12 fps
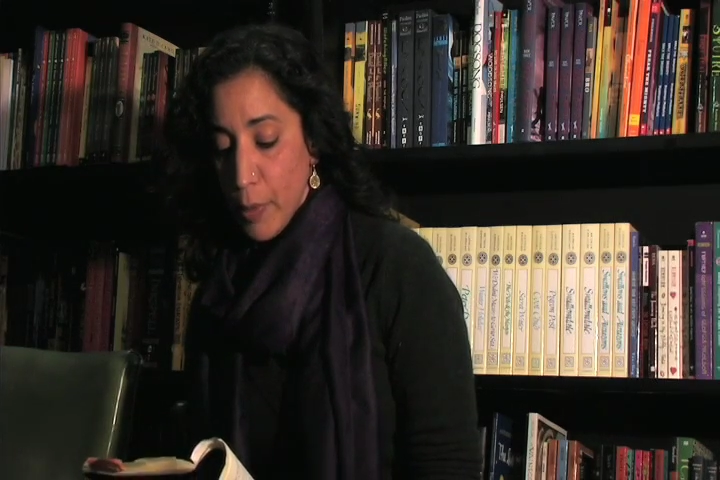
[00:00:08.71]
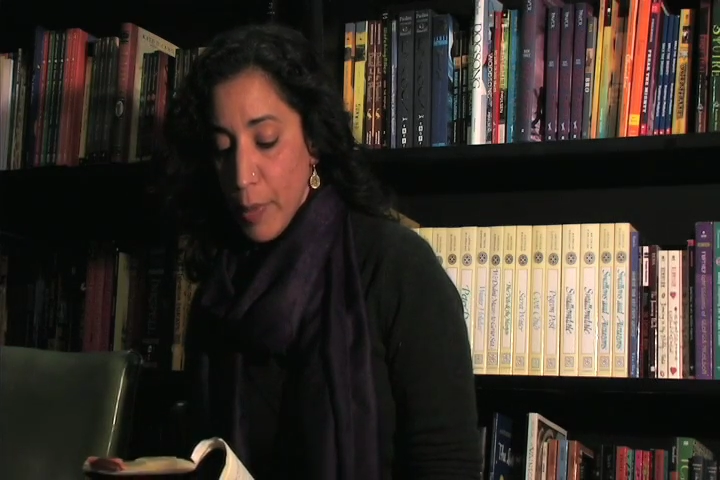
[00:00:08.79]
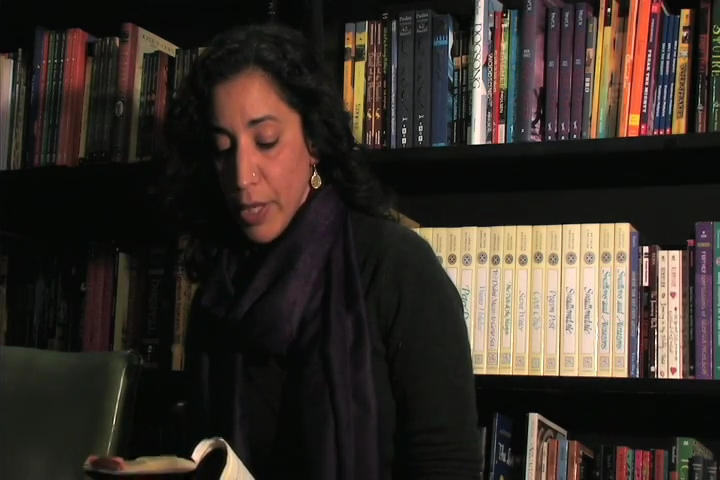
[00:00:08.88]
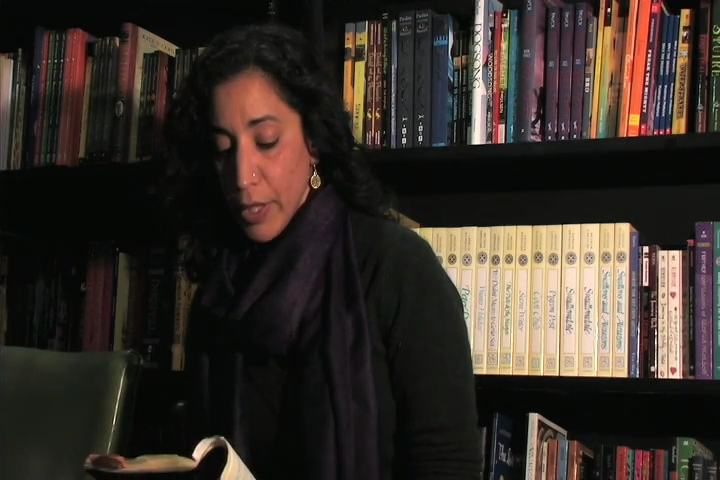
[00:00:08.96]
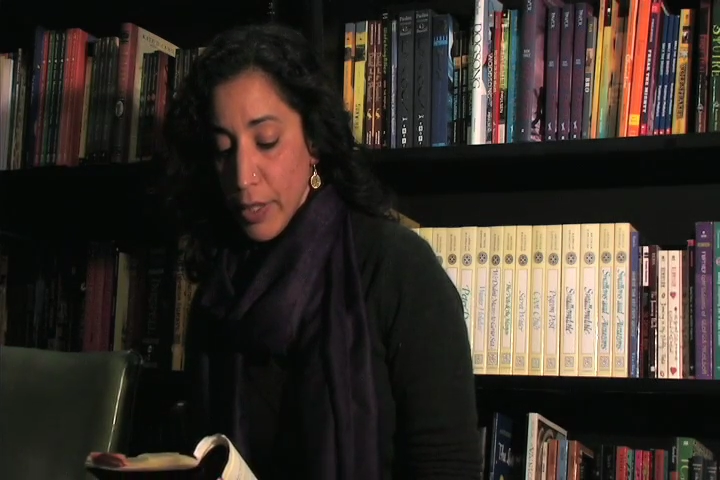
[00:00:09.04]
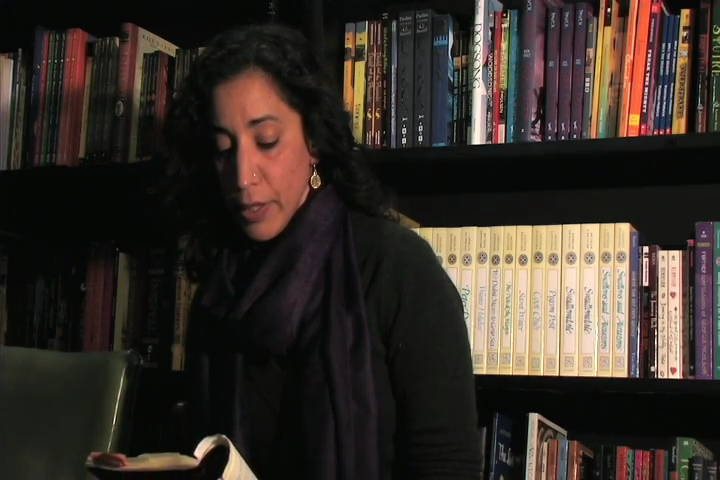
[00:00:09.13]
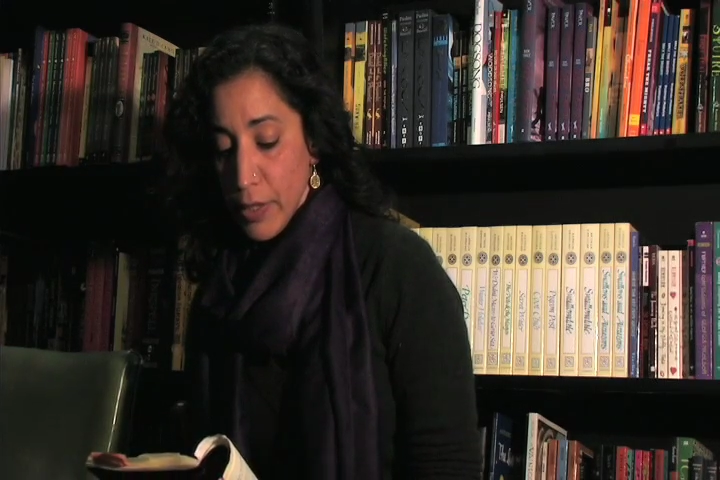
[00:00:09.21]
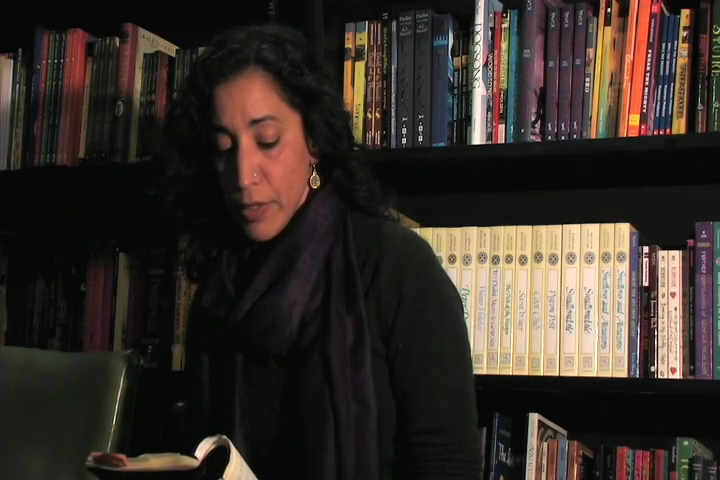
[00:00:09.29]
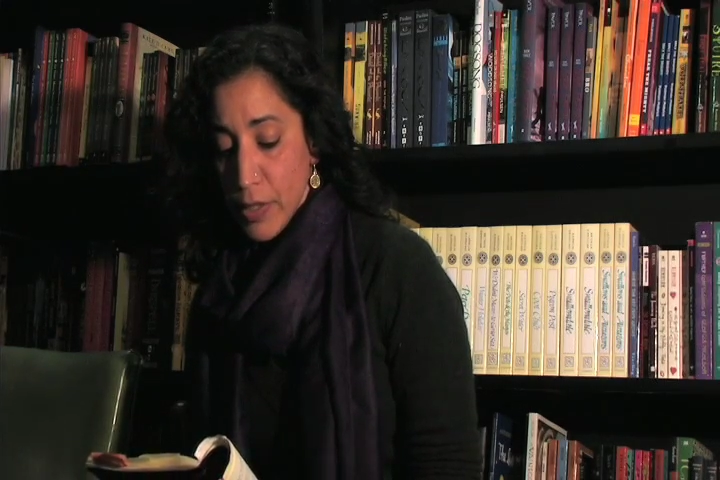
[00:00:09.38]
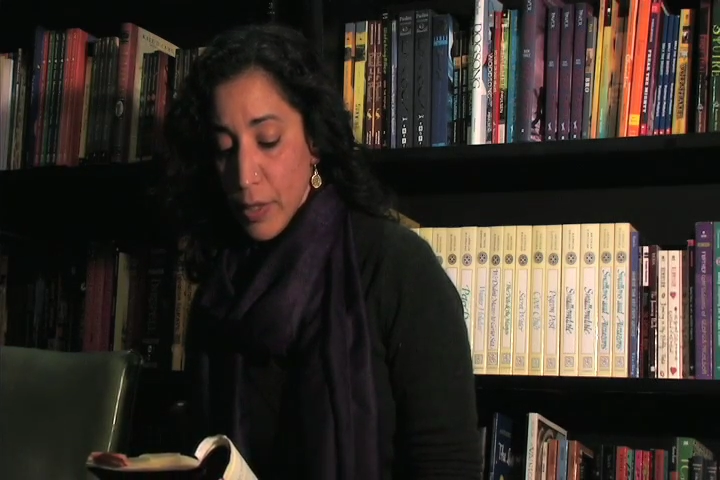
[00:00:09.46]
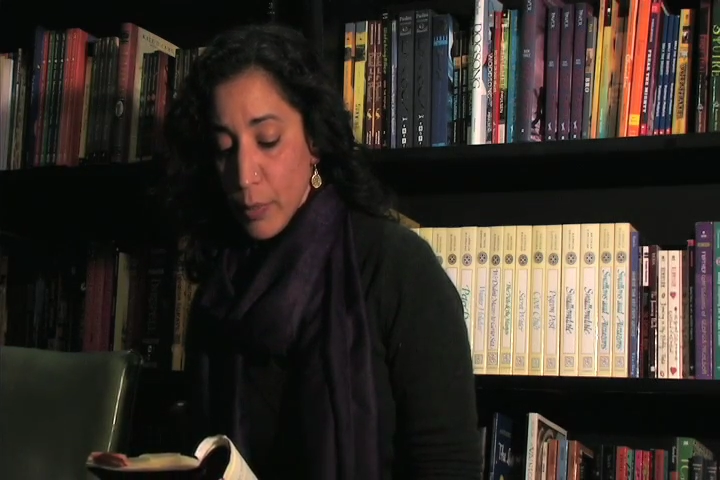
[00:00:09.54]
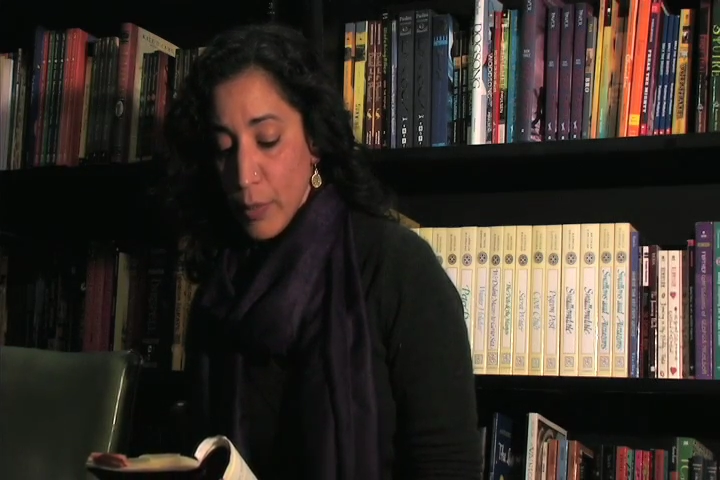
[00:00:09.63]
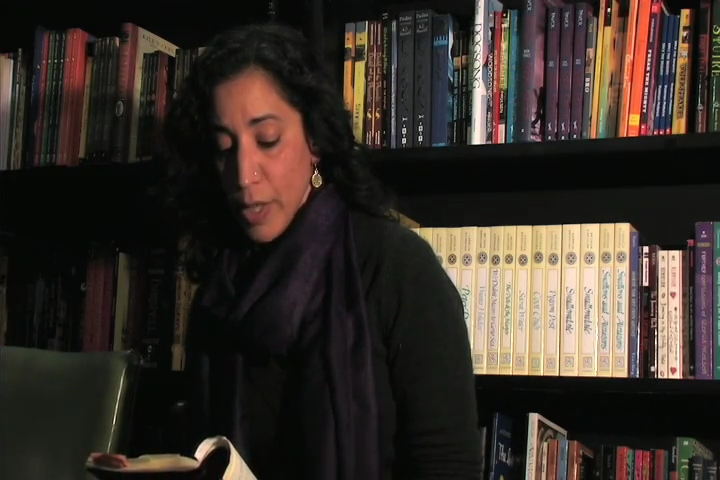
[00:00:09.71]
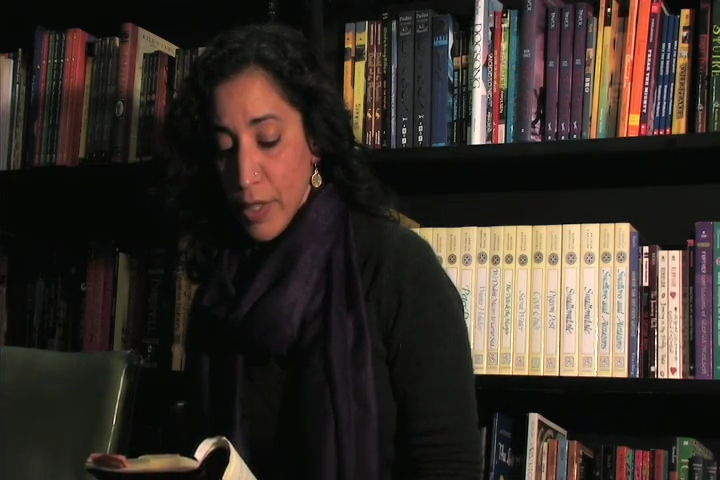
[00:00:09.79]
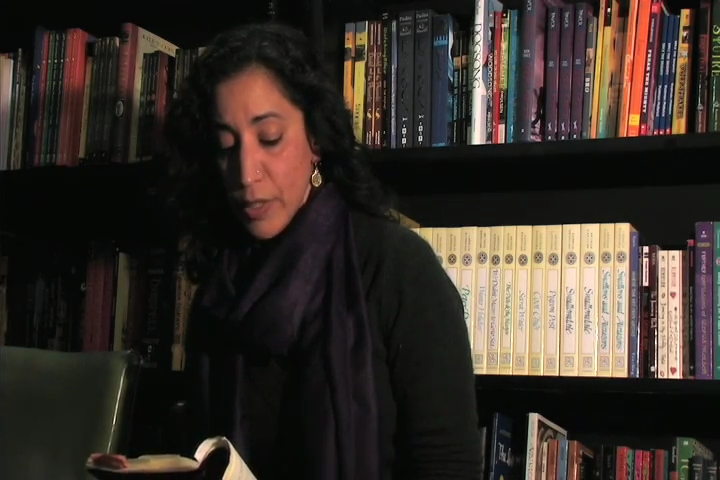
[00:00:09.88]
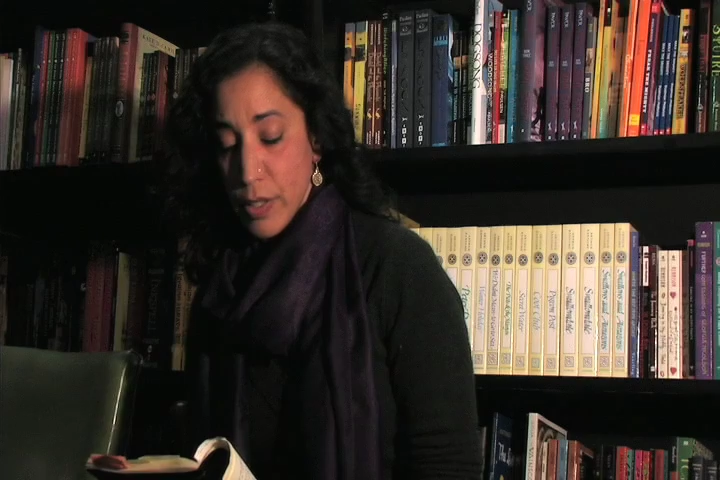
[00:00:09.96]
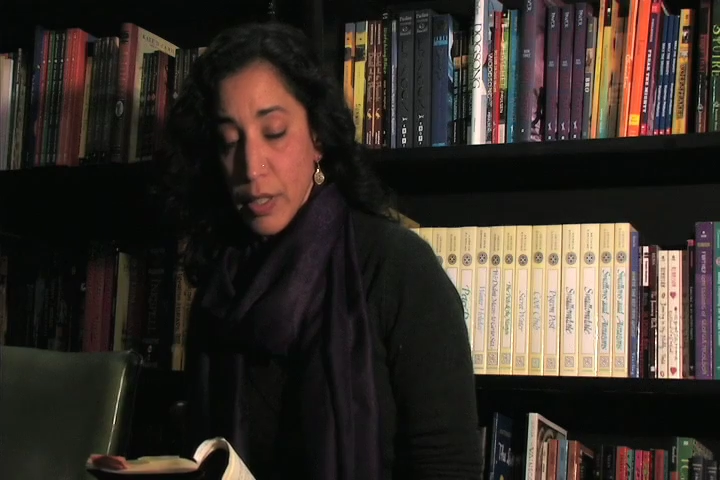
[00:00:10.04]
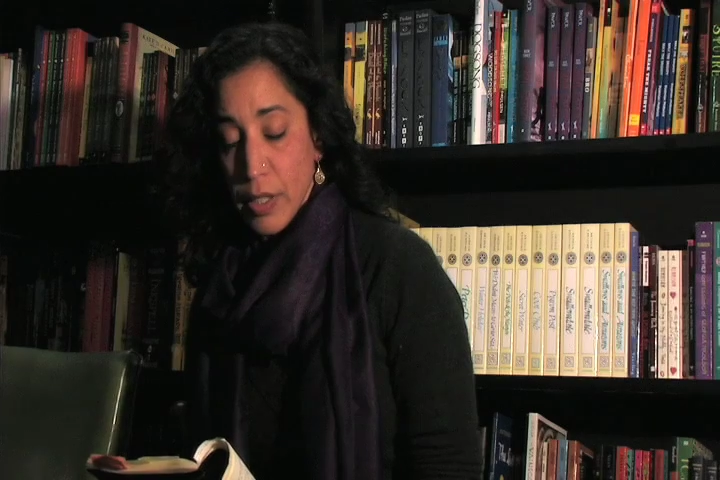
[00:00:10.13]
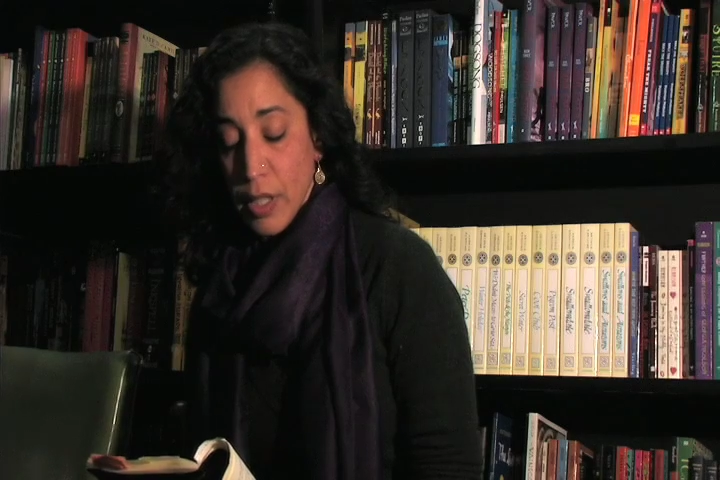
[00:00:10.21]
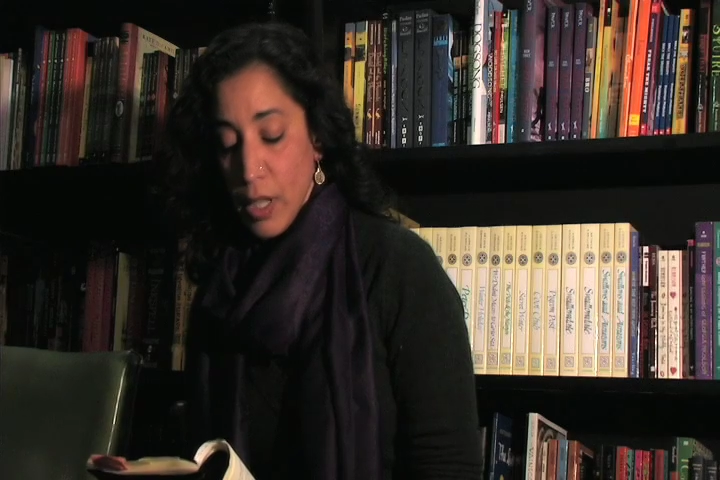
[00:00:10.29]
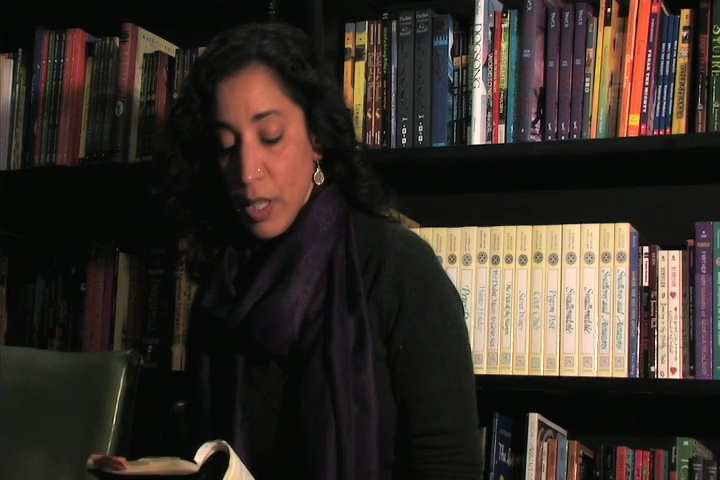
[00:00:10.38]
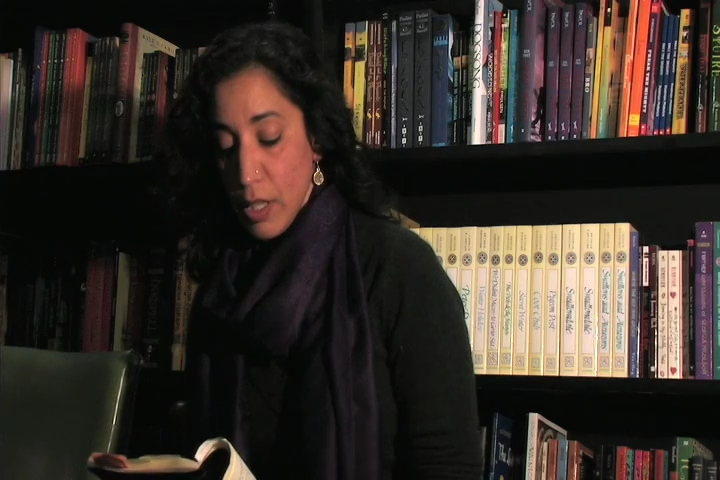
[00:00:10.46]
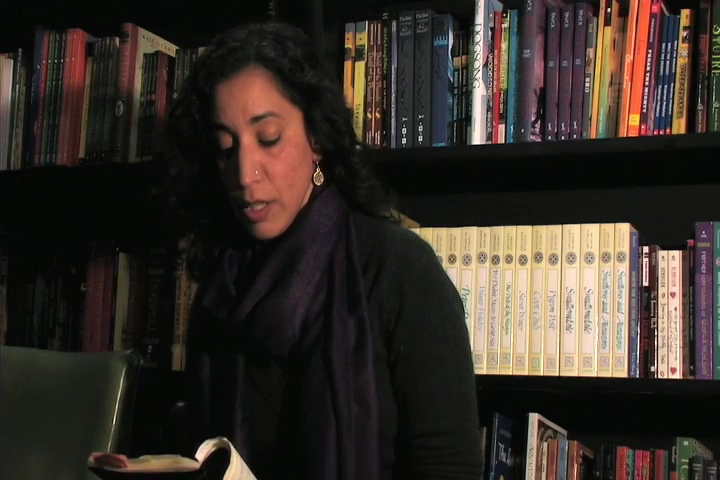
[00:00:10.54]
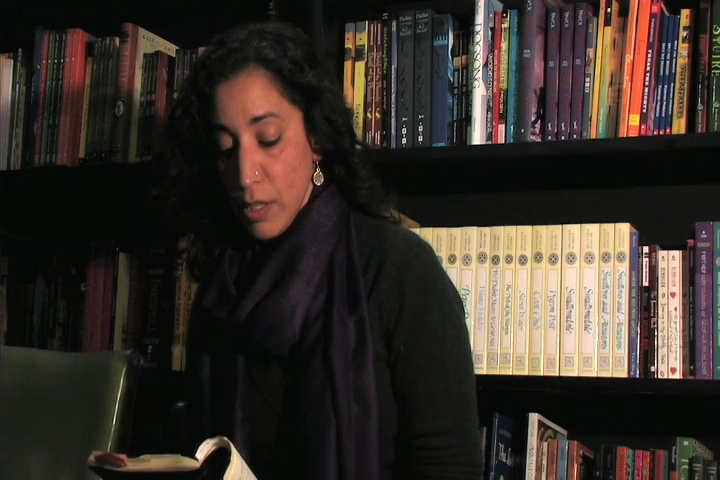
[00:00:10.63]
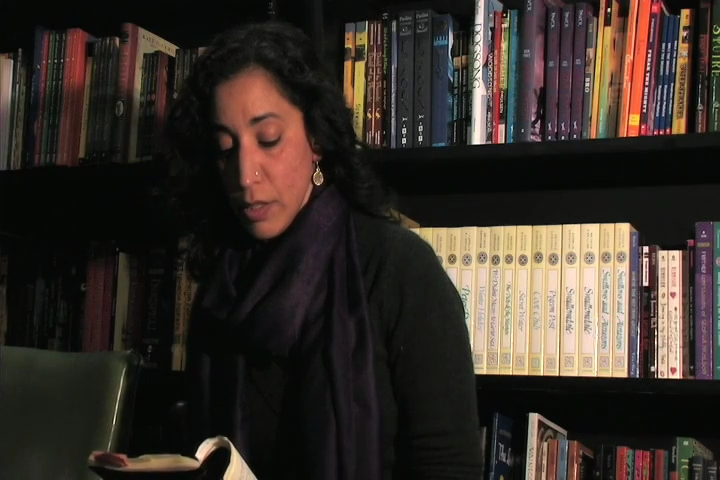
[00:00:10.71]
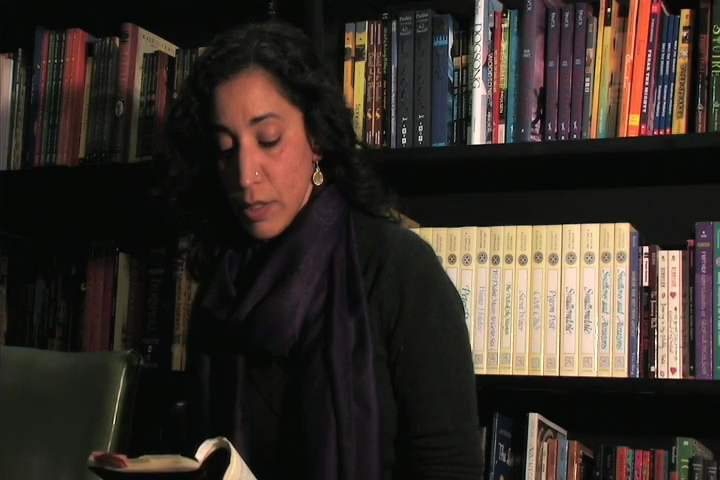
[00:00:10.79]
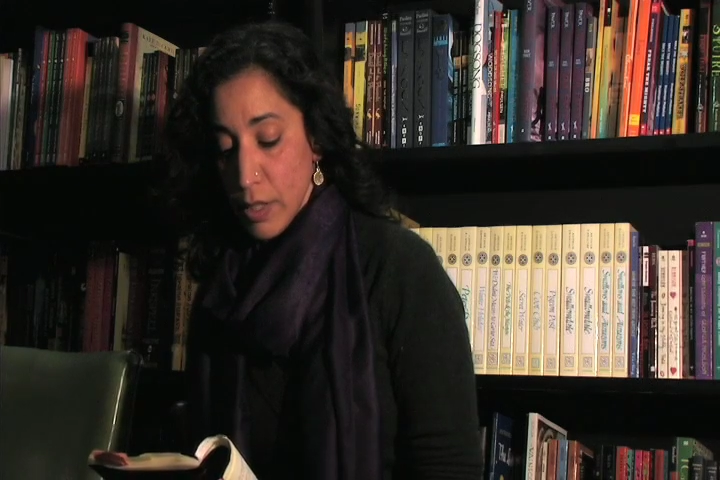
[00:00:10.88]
bodies at rest in the haze